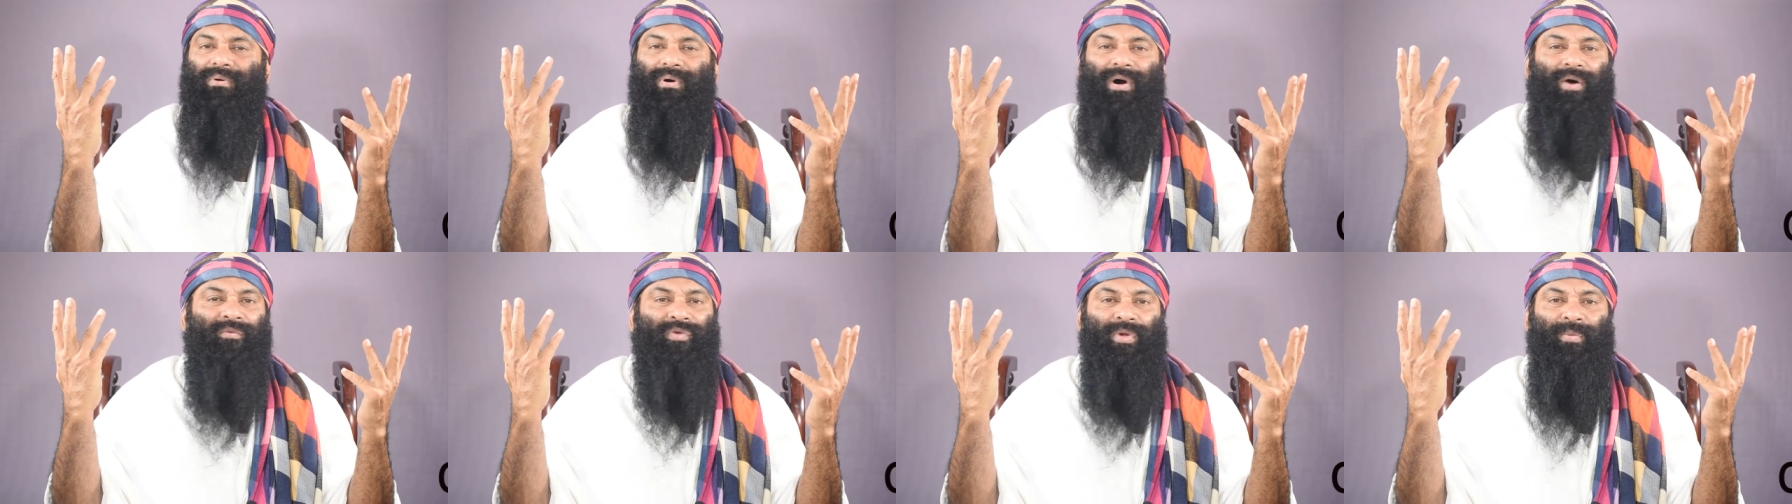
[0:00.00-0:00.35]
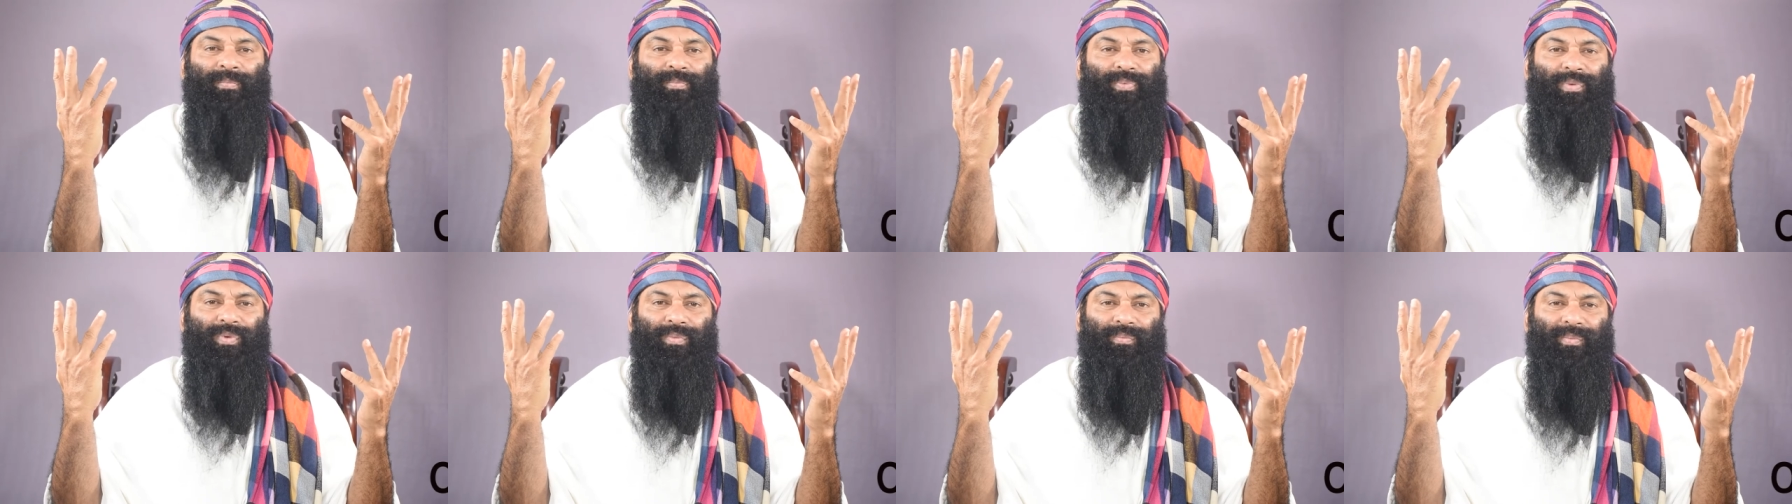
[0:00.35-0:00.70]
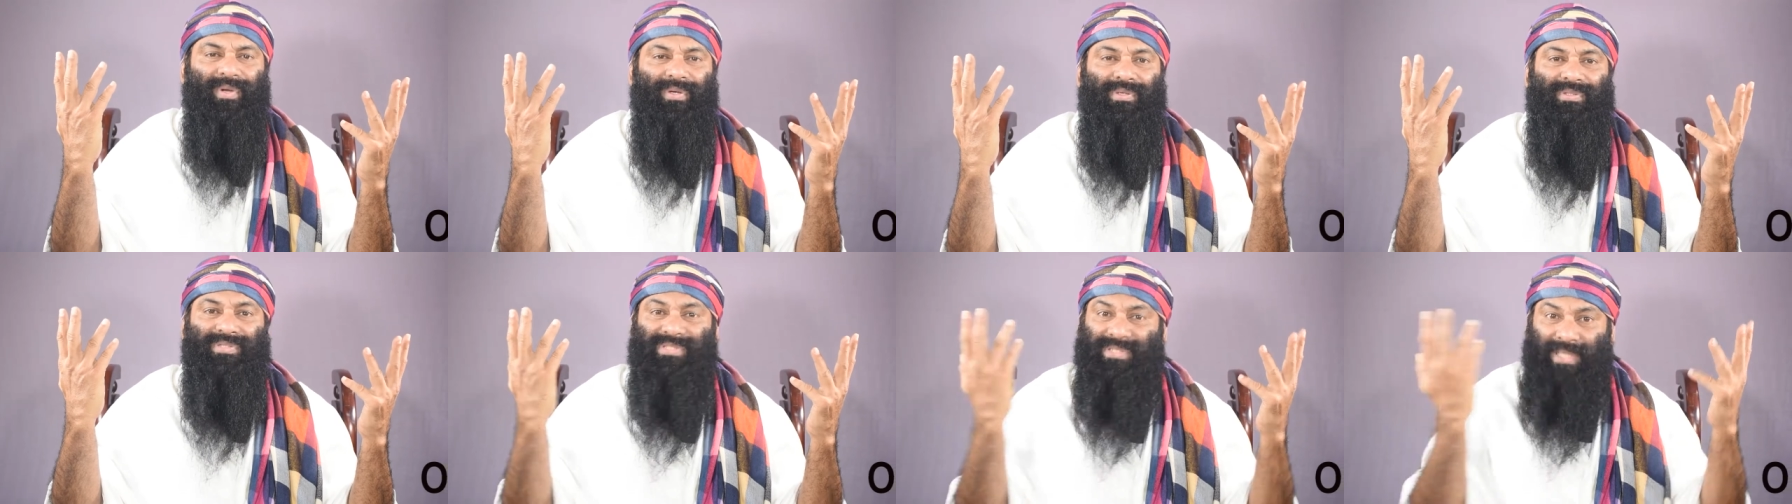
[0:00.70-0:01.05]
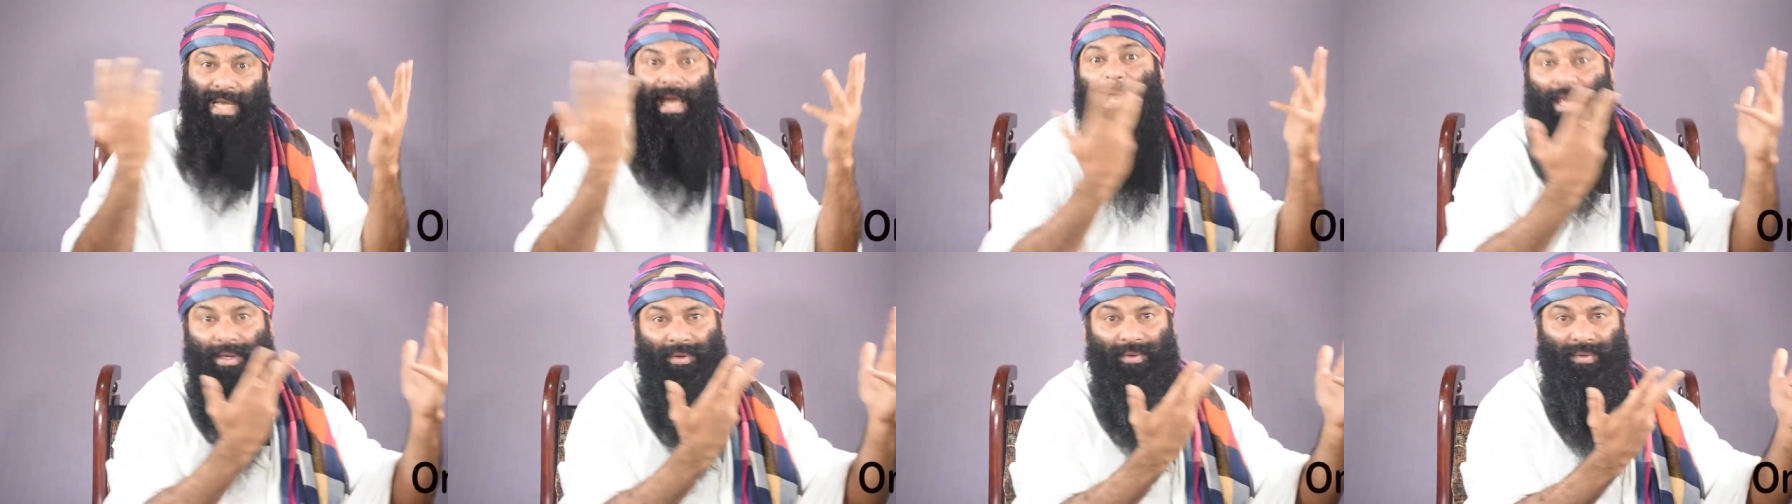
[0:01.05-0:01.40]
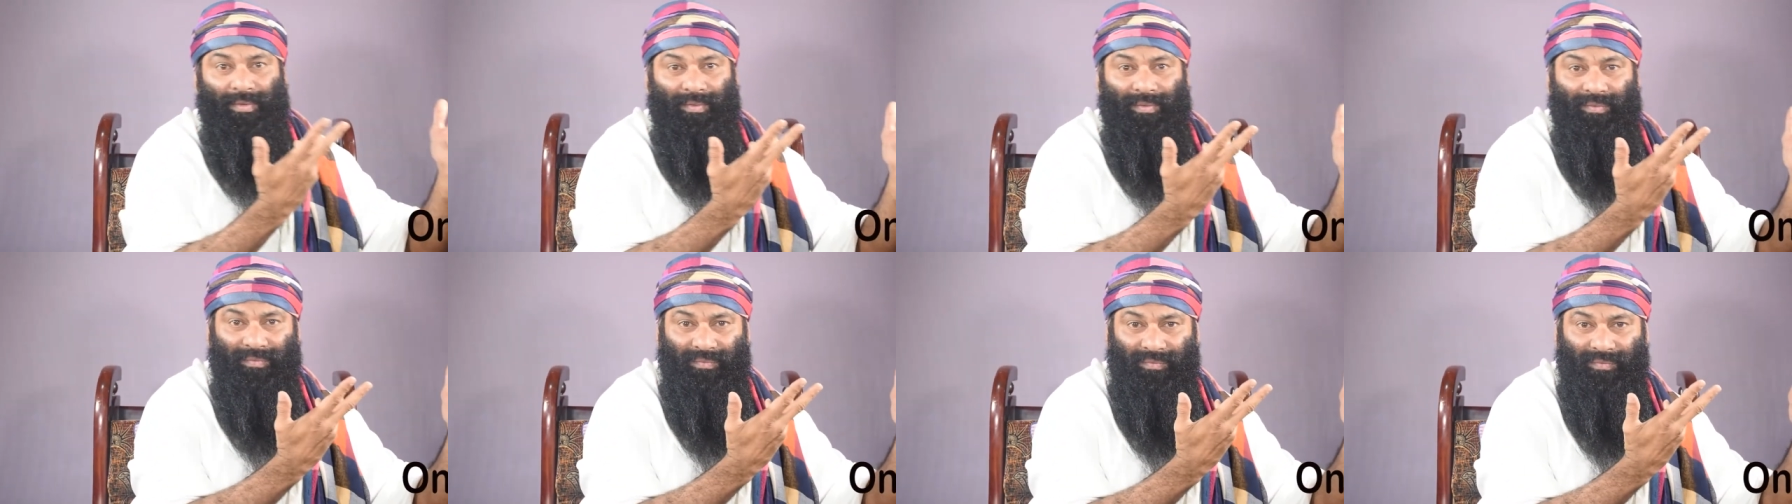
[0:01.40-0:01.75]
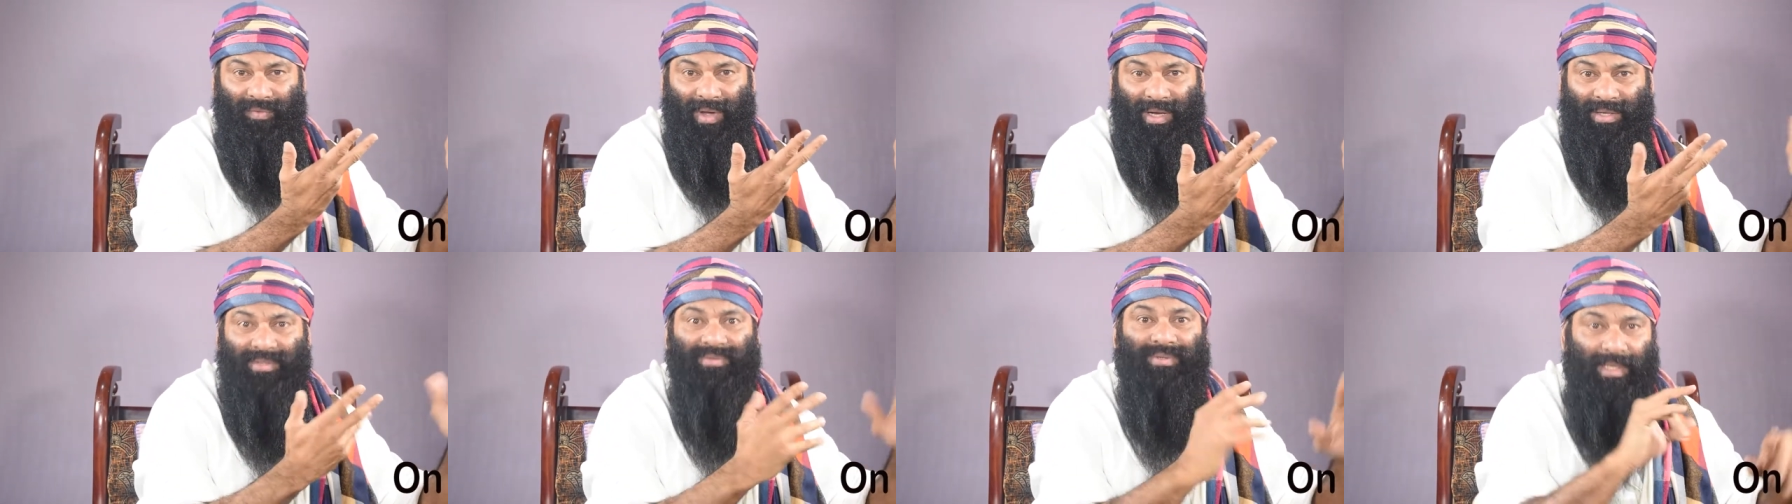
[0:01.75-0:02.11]
of improvement, save
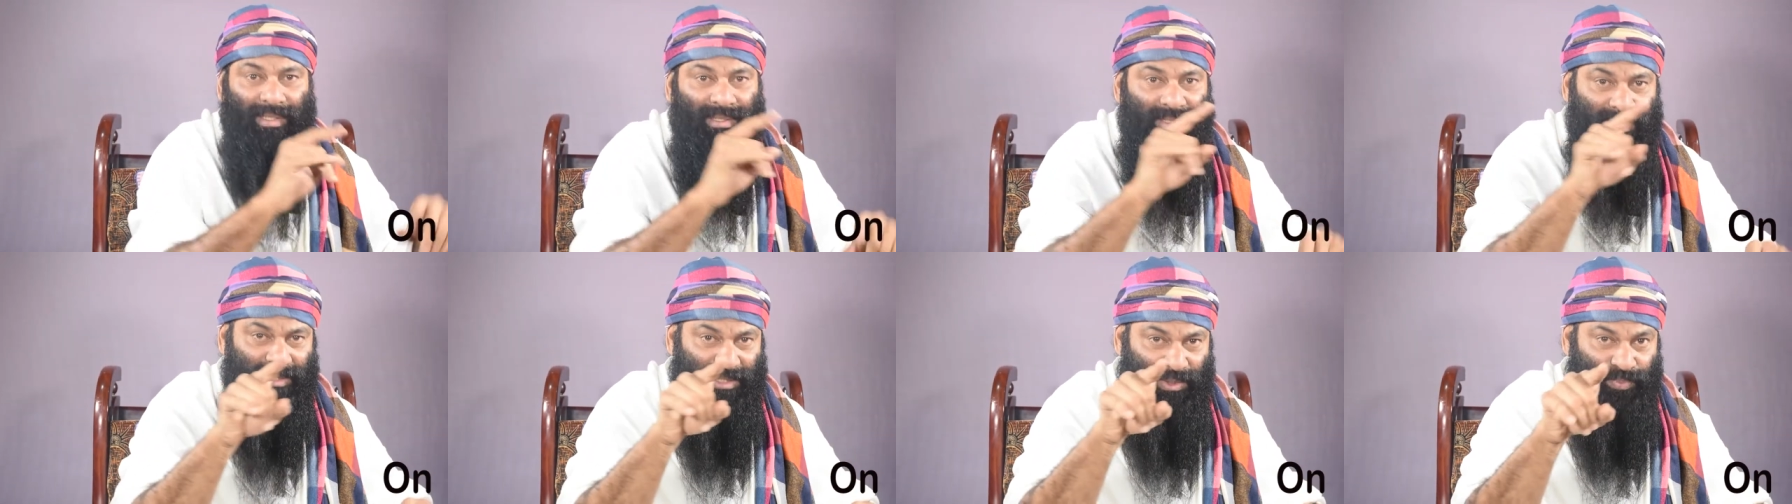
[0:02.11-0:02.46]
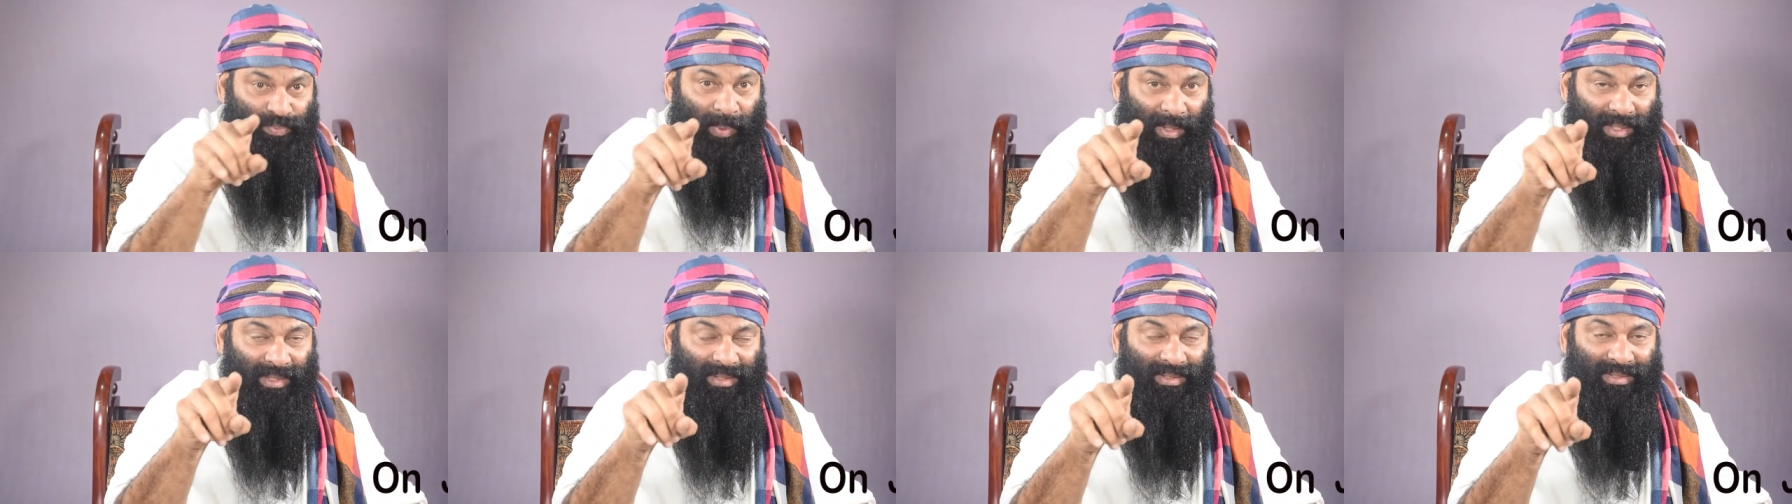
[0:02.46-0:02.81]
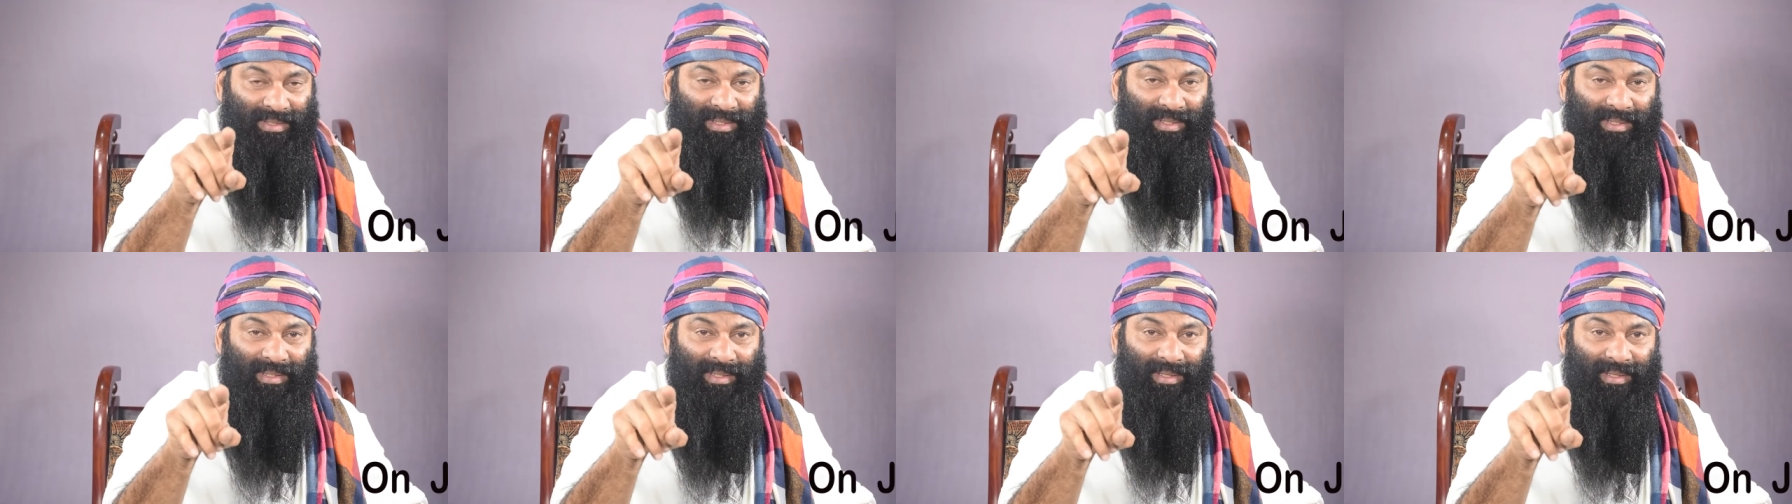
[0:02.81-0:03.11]
and then spend.